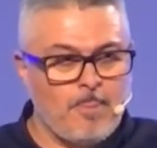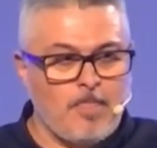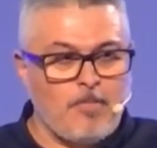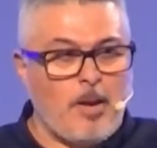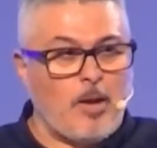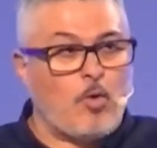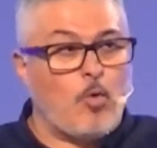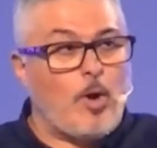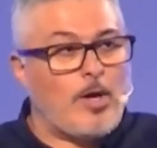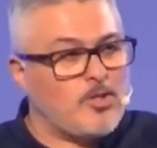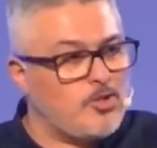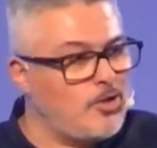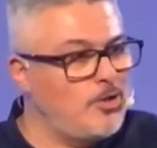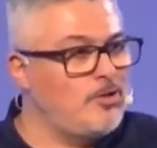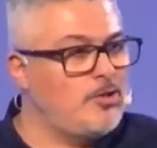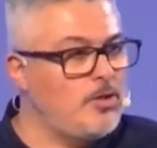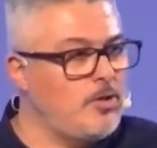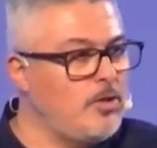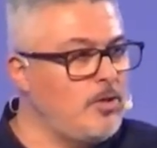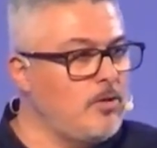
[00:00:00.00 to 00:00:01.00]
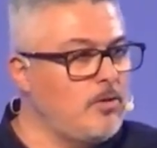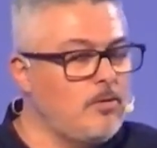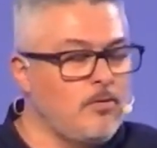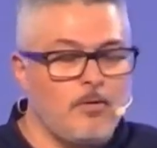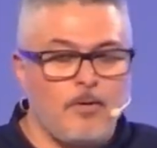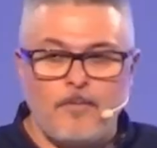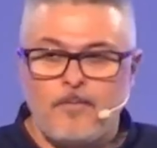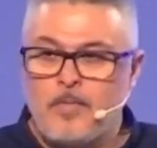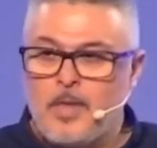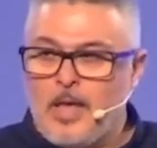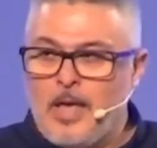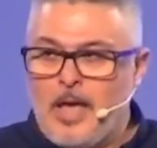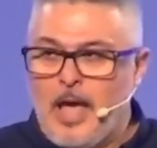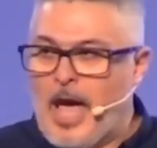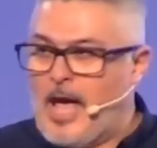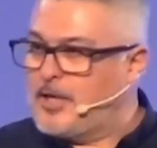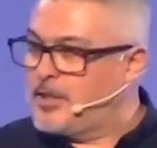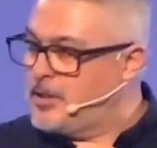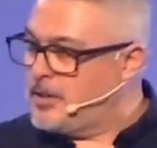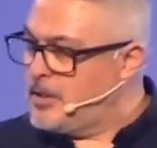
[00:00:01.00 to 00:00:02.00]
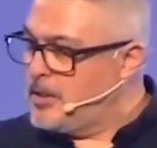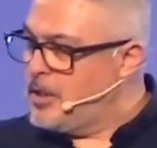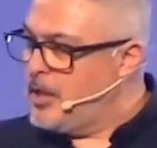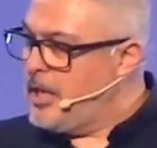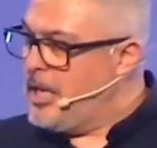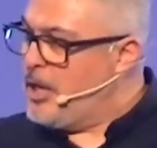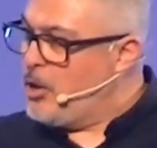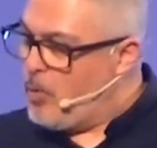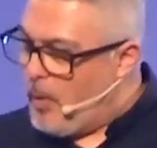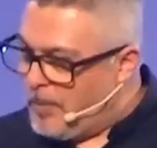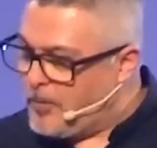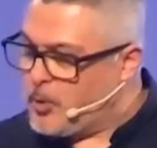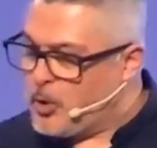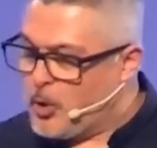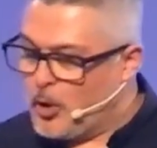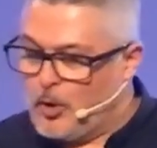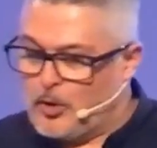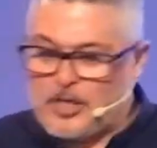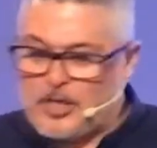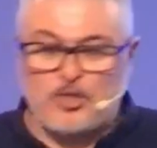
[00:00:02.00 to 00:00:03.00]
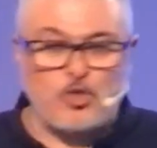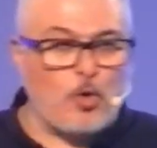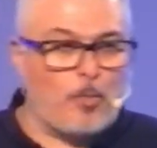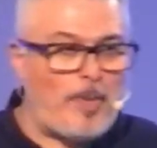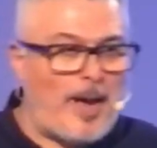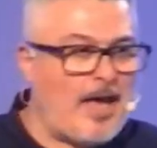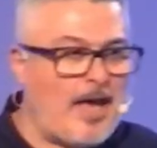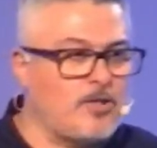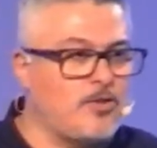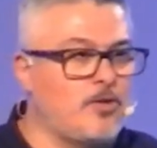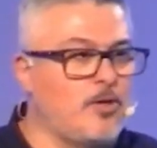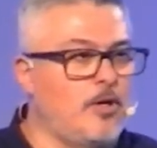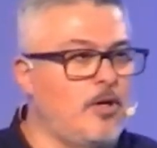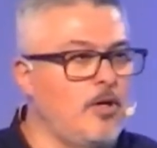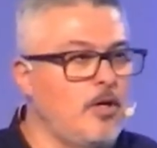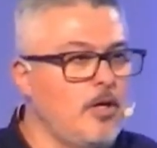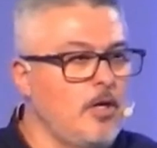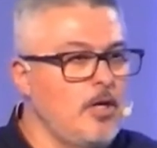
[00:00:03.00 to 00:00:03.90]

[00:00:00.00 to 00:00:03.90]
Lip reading: My question to you as Equip Church, as your pastor,